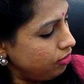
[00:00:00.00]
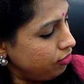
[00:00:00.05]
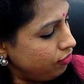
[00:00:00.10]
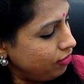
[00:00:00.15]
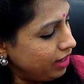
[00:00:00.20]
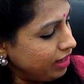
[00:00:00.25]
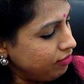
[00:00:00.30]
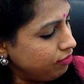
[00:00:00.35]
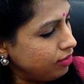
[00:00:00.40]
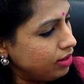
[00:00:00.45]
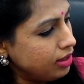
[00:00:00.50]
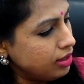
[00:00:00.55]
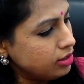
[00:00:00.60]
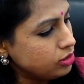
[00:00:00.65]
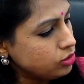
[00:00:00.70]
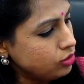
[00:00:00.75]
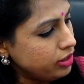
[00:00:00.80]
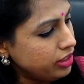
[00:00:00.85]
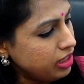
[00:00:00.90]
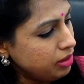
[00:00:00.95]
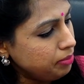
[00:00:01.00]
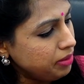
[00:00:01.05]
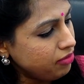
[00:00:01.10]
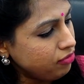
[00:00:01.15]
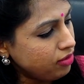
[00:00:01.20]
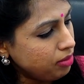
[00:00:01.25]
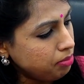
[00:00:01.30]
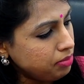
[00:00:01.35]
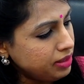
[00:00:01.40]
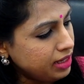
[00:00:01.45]
5, so it will be
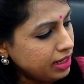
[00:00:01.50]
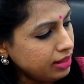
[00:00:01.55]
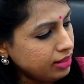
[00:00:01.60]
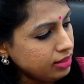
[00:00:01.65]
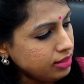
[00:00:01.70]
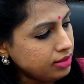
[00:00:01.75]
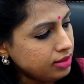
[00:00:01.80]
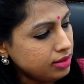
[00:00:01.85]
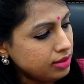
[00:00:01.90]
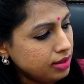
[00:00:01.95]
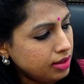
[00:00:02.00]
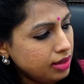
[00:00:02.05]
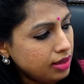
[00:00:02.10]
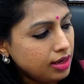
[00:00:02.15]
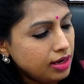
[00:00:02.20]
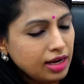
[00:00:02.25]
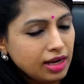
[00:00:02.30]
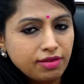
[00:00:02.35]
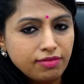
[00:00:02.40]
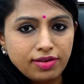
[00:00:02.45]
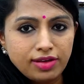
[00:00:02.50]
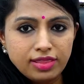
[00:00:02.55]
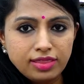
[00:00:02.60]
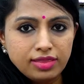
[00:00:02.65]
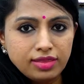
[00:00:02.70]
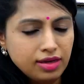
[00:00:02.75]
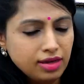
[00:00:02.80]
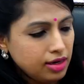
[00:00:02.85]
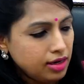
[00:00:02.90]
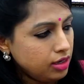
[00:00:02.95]
from 10th,
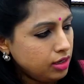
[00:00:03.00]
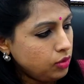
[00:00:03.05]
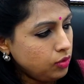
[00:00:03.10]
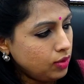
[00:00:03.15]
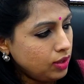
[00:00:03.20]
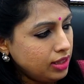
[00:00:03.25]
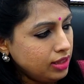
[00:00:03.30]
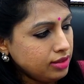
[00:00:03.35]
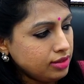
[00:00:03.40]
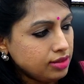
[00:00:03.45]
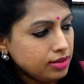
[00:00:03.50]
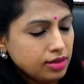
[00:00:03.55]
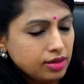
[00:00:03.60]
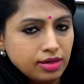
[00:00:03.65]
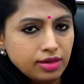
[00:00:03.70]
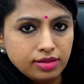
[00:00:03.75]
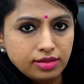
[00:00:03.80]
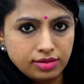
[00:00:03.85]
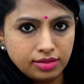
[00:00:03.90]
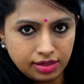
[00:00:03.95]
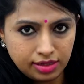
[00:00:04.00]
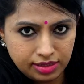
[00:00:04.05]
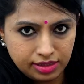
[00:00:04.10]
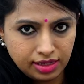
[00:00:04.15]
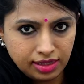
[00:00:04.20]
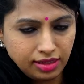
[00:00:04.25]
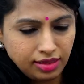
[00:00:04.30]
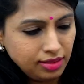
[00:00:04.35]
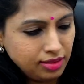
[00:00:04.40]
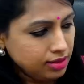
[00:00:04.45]
11th, 12th,
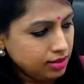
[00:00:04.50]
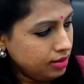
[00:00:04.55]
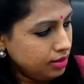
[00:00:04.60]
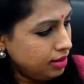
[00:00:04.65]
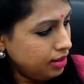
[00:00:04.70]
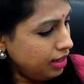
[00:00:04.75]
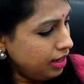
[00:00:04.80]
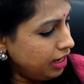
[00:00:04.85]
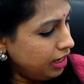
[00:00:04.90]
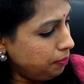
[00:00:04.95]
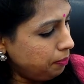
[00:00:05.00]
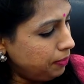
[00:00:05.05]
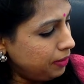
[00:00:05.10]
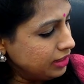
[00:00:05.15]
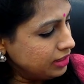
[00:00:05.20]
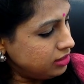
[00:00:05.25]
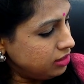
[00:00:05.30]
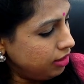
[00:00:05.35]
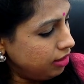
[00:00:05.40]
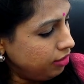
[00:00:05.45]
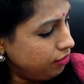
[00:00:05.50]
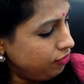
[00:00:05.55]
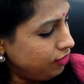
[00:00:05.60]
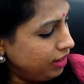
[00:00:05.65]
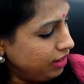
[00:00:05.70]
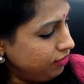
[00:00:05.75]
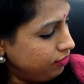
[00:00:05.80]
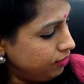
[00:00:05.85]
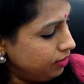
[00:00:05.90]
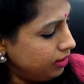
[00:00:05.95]
13th and plus
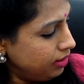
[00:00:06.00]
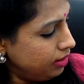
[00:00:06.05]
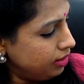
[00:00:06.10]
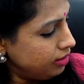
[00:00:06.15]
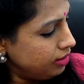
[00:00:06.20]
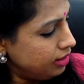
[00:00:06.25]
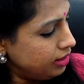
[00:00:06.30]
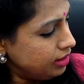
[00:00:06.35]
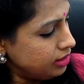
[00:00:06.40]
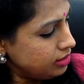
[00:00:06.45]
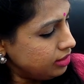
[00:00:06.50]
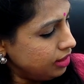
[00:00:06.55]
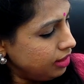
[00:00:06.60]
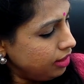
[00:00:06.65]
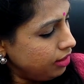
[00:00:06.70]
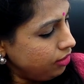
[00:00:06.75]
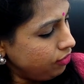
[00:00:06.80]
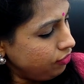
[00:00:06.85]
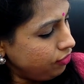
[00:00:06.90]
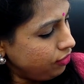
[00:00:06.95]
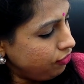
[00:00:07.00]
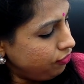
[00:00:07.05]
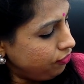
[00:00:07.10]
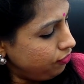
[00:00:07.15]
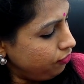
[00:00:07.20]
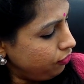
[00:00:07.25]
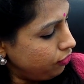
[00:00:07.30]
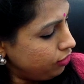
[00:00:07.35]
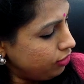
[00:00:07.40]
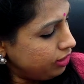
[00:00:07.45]
5, that is
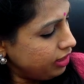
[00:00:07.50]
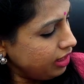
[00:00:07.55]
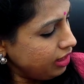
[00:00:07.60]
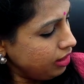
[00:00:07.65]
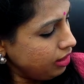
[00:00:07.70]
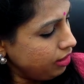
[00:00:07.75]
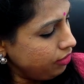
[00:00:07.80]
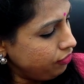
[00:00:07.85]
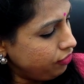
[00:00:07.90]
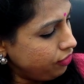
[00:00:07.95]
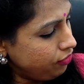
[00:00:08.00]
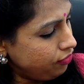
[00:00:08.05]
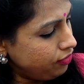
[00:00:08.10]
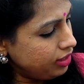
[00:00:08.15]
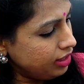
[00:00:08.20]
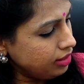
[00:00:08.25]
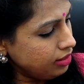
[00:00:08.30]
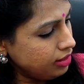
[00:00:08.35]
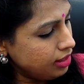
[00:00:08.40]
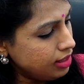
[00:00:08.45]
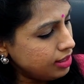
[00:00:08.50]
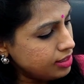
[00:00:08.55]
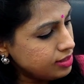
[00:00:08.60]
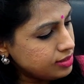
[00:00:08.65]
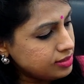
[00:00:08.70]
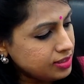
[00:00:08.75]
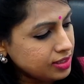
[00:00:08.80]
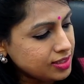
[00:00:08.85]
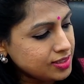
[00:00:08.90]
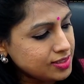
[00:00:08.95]
14th, 15th,
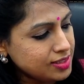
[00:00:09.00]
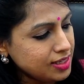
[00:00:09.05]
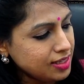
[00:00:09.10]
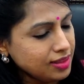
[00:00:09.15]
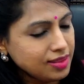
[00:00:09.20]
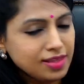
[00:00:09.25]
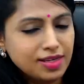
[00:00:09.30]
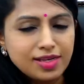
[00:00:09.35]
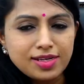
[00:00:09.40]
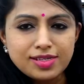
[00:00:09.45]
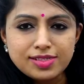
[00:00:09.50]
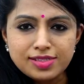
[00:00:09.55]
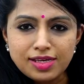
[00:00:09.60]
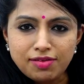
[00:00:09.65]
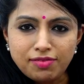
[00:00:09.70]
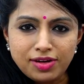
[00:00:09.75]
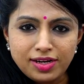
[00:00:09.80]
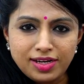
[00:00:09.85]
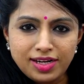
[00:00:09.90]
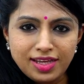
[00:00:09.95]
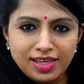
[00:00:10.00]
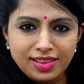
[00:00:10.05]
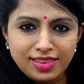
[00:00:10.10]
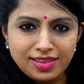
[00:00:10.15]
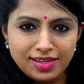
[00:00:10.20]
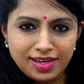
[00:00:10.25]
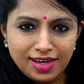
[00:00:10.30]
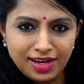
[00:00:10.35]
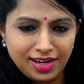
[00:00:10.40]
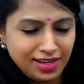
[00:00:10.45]
16th,
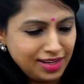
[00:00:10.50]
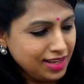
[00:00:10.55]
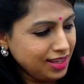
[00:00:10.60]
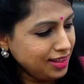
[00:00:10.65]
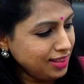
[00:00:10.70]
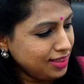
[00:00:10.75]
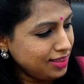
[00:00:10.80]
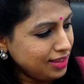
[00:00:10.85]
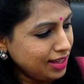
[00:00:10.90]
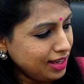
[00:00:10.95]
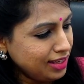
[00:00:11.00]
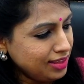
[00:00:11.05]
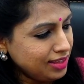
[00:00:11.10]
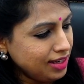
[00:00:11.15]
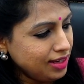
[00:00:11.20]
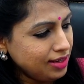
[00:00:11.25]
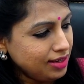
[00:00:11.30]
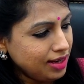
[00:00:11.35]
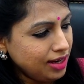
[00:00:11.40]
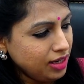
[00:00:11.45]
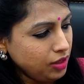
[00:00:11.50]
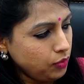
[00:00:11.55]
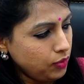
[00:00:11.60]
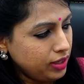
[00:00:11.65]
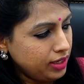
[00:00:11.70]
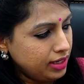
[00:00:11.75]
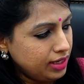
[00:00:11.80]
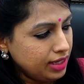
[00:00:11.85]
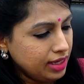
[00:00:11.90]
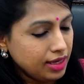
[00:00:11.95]
17th, 18th, 19th and
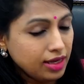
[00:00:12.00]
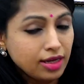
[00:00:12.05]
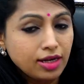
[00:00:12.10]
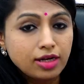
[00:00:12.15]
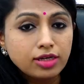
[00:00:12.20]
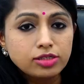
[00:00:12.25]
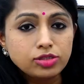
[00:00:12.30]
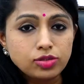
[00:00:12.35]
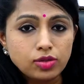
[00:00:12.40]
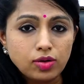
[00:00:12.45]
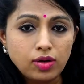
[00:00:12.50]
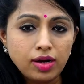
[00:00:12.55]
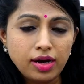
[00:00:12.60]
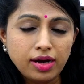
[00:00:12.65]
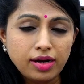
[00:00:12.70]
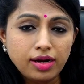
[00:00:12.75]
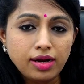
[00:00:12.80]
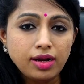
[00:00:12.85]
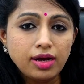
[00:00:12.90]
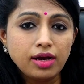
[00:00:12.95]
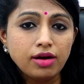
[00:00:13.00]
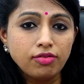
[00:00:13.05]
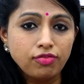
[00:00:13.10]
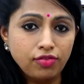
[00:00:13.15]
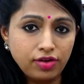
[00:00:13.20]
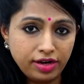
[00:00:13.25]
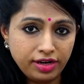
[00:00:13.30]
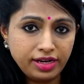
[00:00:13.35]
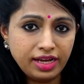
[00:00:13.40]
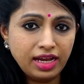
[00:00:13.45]
20. So her
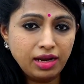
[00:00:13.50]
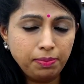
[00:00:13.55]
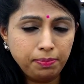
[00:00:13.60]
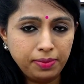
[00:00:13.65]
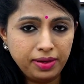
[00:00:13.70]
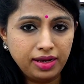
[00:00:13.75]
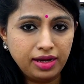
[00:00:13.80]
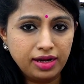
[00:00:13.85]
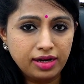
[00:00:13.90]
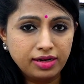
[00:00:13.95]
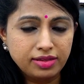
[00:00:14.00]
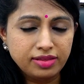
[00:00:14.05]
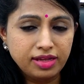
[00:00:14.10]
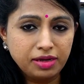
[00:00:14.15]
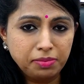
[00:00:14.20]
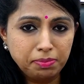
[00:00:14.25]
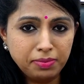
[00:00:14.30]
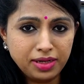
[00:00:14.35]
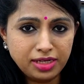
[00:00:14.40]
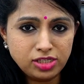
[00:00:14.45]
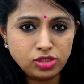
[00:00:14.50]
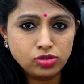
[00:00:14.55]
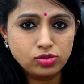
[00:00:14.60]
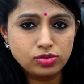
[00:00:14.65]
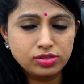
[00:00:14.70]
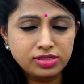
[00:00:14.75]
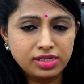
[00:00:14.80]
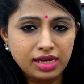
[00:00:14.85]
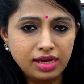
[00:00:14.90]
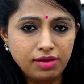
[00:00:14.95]
fertile period, that means to
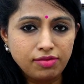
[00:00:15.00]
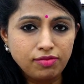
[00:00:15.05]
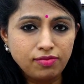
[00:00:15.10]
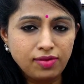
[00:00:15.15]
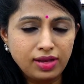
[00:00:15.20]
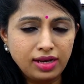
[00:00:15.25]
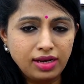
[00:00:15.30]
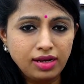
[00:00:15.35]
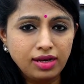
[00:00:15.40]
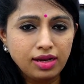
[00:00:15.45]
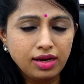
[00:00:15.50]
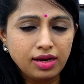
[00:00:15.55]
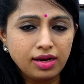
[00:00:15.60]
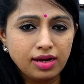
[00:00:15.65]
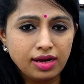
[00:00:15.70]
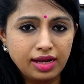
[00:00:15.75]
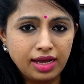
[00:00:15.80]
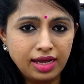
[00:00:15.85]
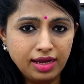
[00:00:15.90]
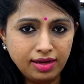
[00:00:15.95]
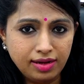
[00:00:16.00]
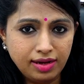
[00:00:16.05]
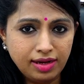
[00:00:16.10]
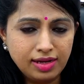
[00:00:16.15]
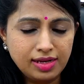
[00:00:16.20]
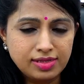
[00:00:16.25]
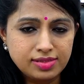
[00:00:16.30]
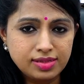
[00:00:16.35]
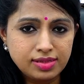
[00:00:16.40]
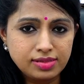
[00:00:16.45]
say when her egg
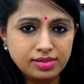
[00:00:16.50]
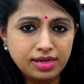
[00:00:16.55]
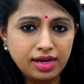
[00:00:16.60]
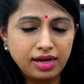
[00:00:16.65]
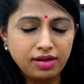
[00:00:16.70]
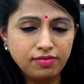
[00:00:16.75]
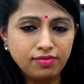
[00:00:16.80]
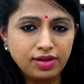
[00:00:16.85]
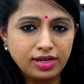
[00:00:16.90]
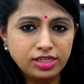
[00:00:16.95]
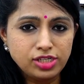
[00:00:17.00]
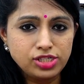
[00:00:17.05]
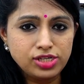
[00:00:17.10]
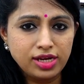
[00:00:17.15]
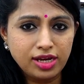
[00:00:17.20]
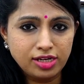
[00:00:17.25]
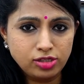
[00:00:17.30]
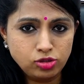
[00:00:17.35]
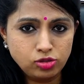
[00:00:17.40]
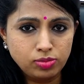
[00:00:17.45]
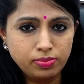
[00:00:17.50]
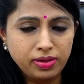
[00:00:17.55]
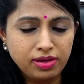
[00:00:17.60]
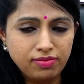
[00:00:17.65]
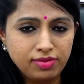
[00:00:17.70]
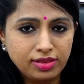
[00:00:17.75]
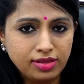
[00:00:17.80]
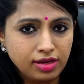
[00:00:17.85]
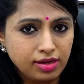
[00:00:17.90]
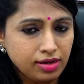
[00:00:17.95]
releases and when she has to be
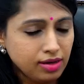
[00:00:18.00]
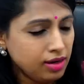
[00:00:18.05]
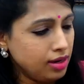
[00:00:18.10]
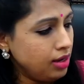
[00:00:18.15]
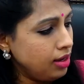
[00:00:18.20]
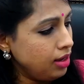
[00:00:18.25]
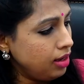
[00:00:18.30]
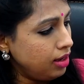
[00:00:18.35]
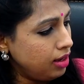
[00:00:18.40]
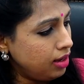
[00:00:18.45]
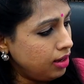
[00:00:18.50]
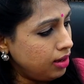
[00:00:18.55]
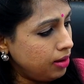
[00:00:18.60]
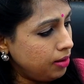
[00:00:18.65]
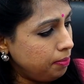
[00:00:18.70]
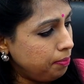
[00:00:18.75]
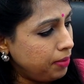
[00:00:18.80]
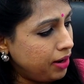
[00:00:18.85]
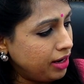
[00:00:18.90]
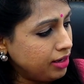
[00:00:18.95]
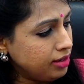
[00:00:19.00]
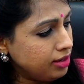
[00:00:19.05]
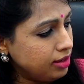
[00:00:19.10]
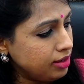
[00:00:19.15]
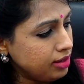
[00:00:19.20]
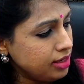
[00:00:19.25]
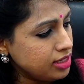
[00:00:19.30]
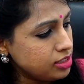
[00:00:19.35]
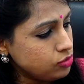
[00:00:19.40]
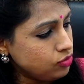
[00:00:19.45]
with her
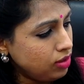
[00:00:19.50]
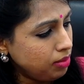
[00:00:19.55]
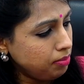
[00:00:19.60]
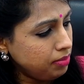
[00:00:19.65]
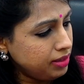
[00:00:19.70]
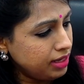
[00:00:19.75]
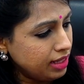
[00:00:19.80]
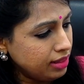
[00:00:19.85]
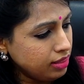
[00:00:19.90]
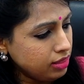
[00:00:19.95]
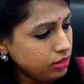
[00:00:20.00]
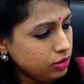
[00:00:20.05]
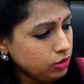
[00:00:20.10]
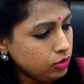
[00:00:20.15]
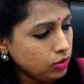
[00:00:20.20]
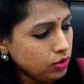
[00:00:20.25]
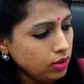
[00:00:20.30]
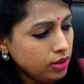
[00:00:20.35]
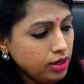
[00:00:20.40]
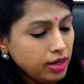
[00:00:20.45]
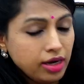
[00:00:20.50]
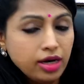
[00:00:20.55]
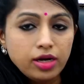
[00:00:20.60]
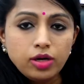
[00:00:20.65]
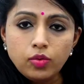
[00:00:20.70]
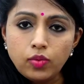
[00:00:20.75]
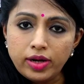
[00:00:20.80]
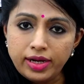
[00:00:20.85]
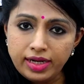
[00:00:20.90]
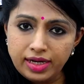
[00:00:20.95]
partner, is from 10th to
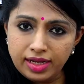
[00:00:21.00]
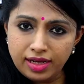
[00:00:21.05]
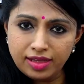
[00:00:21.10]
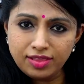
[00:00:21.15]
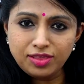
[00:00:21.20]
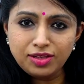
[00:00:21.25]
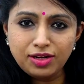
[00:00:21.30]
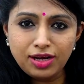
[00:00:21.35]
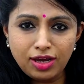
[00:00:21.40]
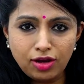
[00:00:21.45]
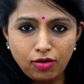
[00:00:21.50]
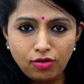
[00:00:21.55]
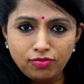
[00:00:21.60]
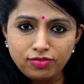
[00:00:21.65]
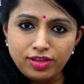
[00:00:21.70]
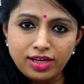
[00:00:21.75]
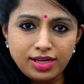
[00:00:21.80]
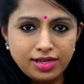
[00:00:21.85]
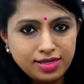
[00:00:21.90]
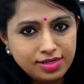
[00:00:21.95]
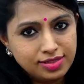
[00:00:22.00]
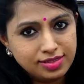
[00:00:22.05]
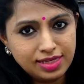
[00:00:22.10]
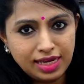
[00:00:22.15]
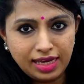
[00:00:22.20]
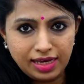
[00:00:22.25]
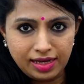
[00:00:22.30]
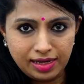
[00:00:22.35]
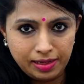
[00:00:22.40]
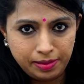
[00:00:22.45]
20th day of the
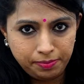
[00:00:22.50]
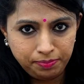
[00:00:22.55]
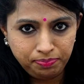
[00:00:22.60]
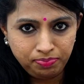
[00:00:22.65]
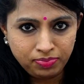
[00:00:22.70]
cycle.